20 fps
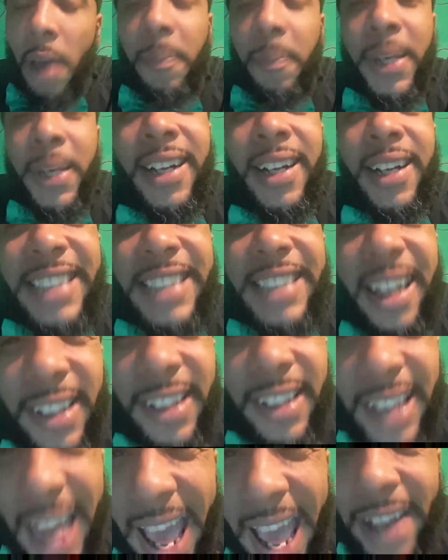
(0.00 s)
Because
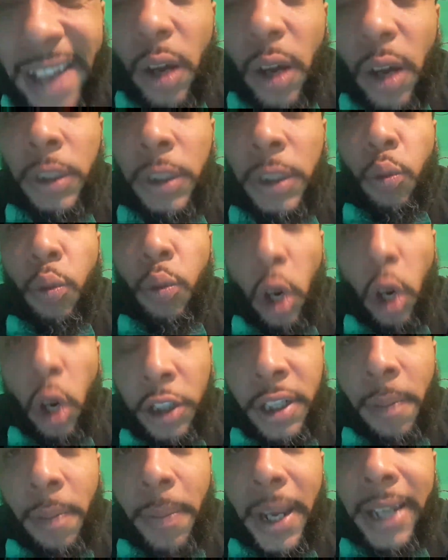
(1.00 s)
Alat was
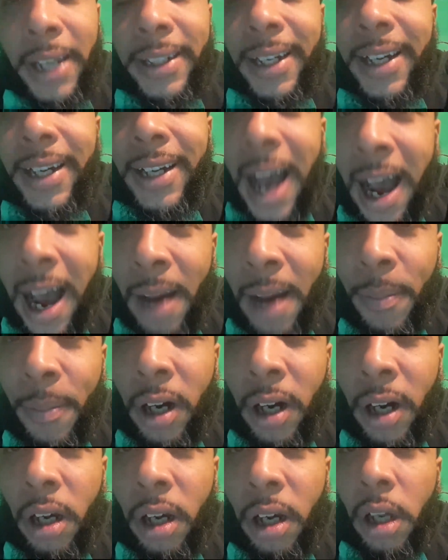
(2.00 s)
worshipped in the
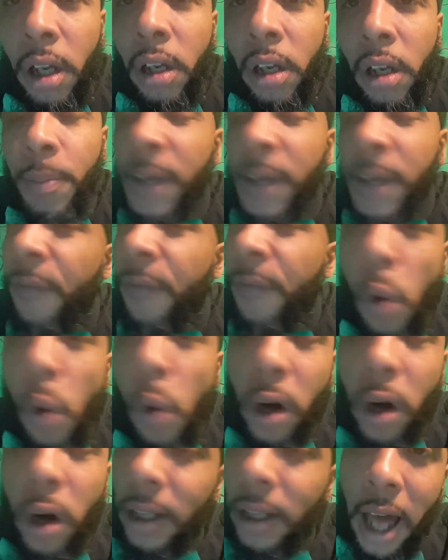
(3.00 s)
Kaaba
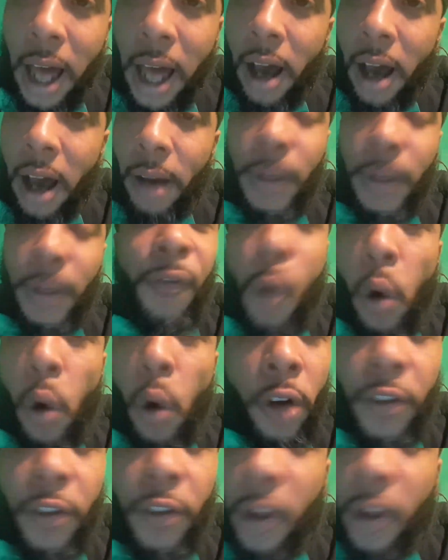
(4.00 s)
before Allah,
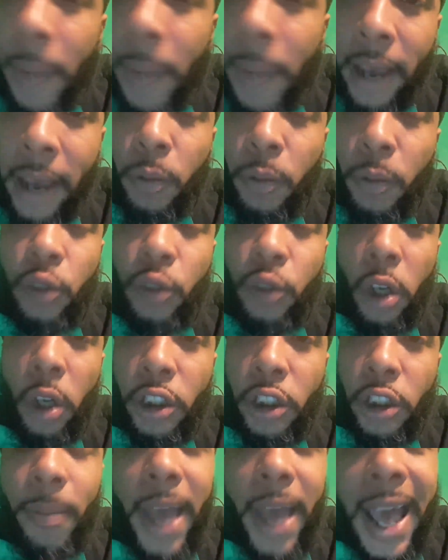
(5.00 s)
before the man was
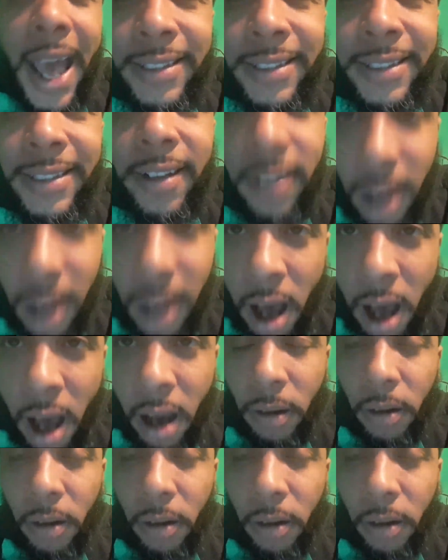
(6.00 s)
worshipped as Allah.